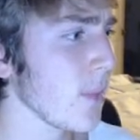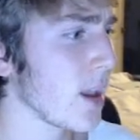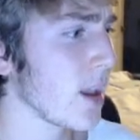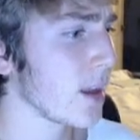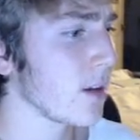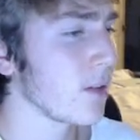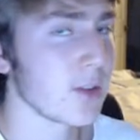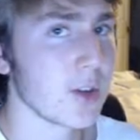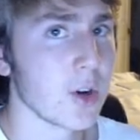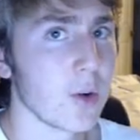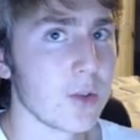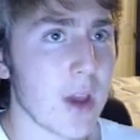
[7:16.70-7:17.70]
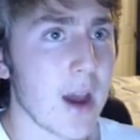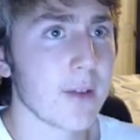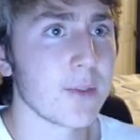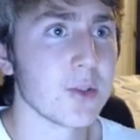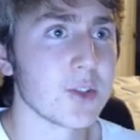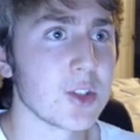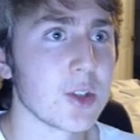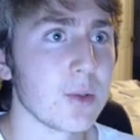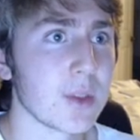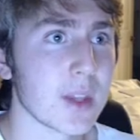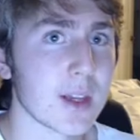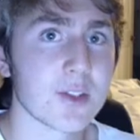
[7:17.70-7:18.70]
and you have those two
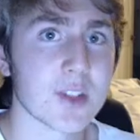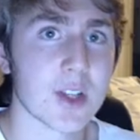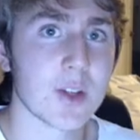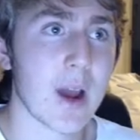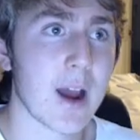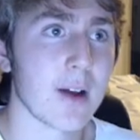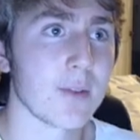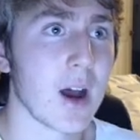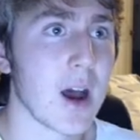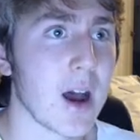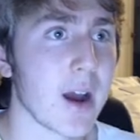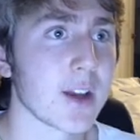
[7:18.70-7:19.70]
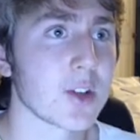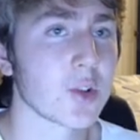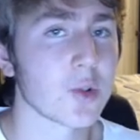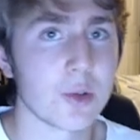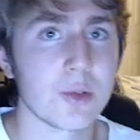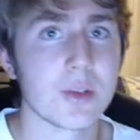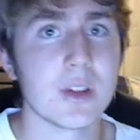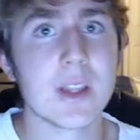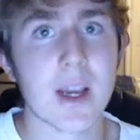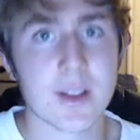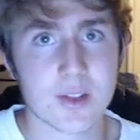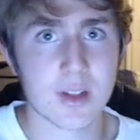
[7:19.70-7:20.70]
things, and you have a high truth
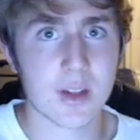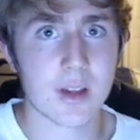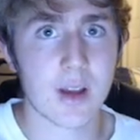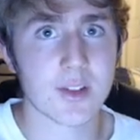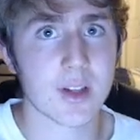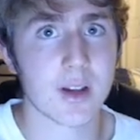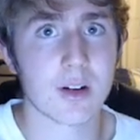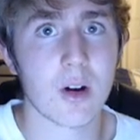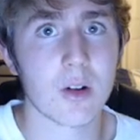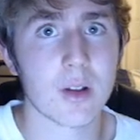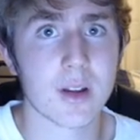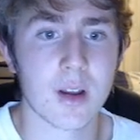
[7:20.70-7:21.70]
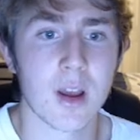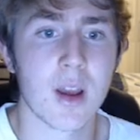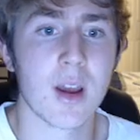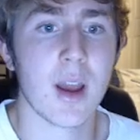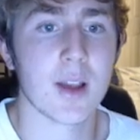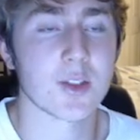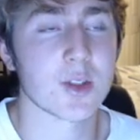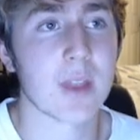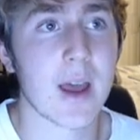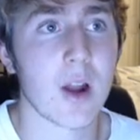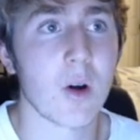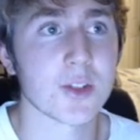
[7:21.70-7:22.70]
density, as I call it. And so
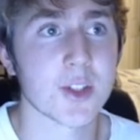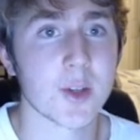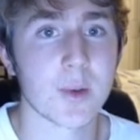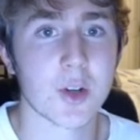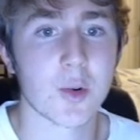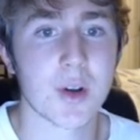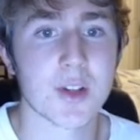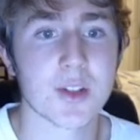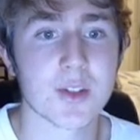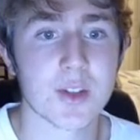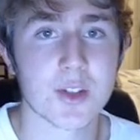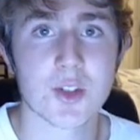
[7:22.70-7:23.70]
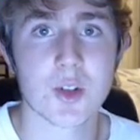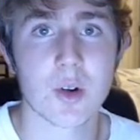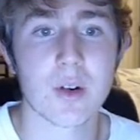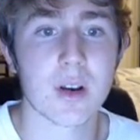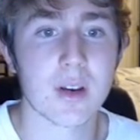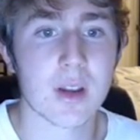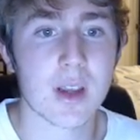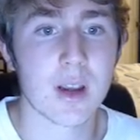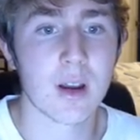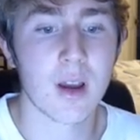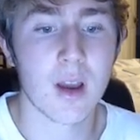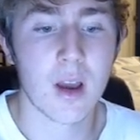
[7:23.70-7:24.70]
that also increases the
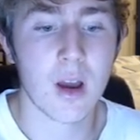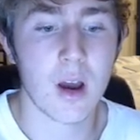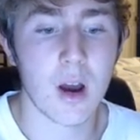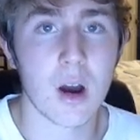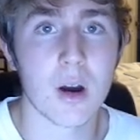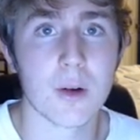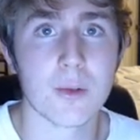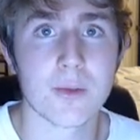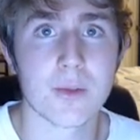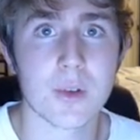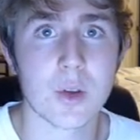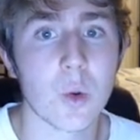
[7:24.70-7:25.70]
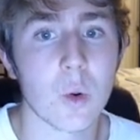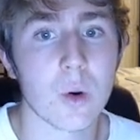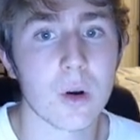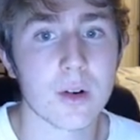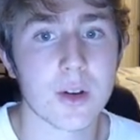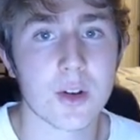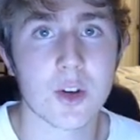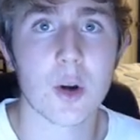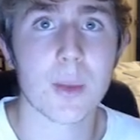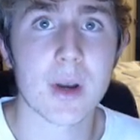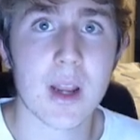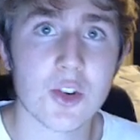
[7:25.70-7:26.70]
certainty of your
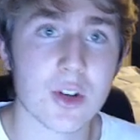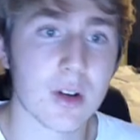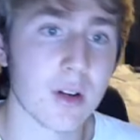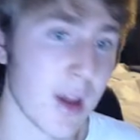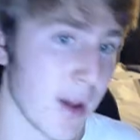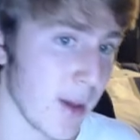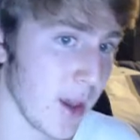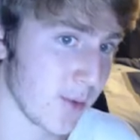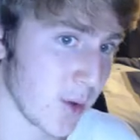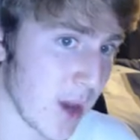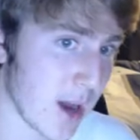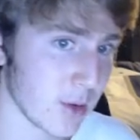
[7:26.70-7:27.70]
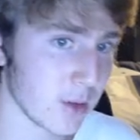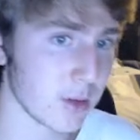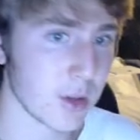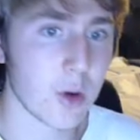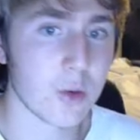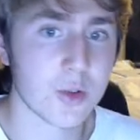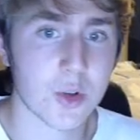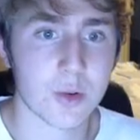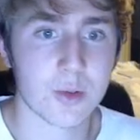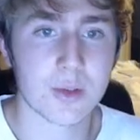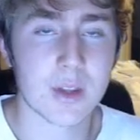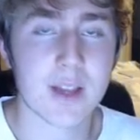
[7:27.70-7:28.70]
determination. If you have a low
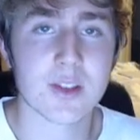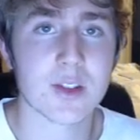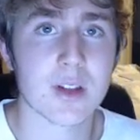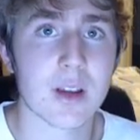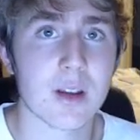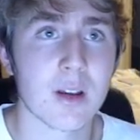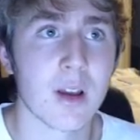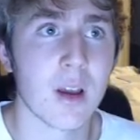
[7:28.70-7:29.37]
truth density,